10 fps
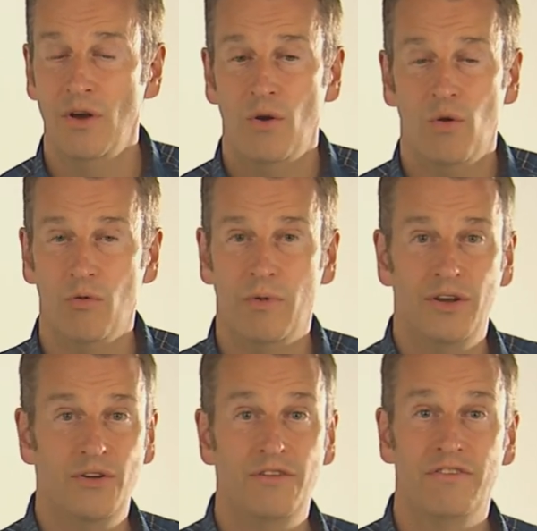All my
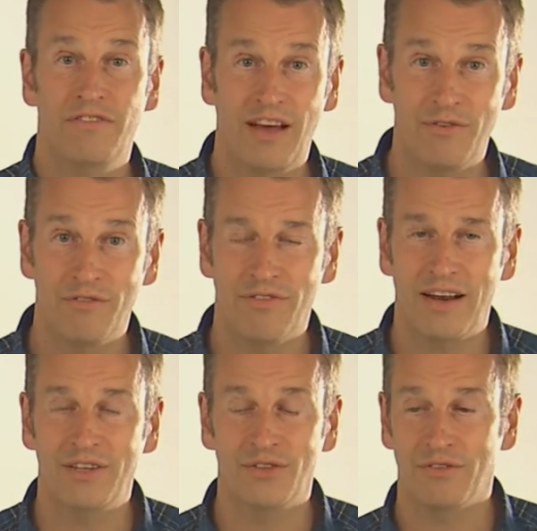newfound
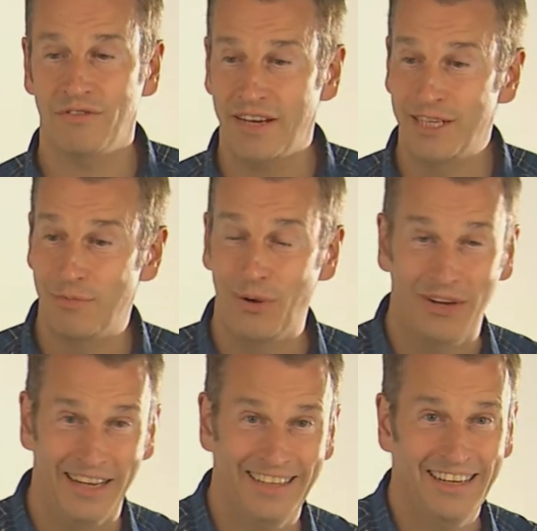friends on
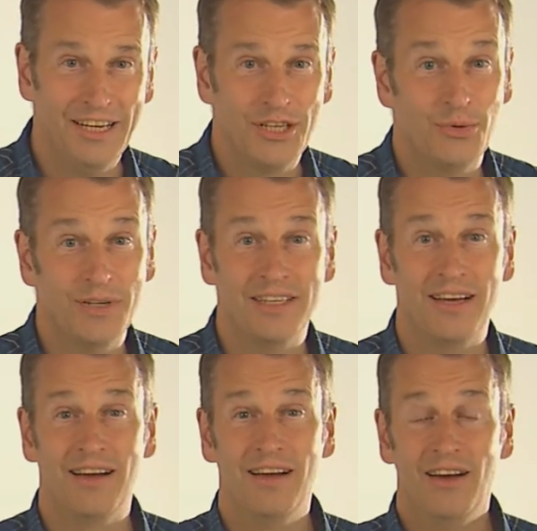Facebook and
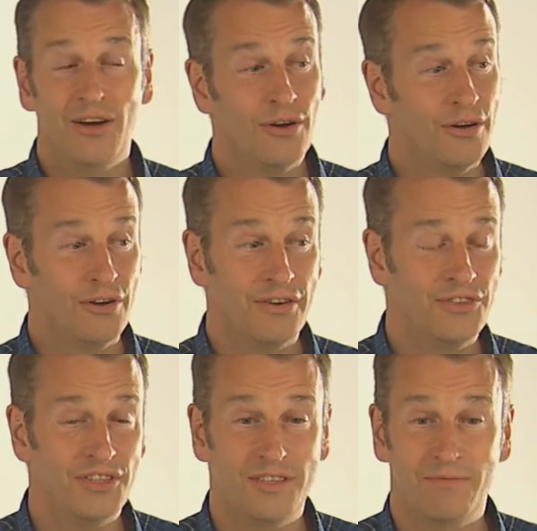Twitter who have
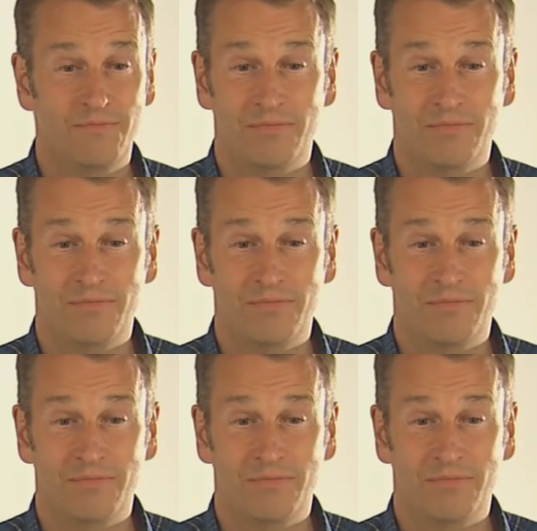just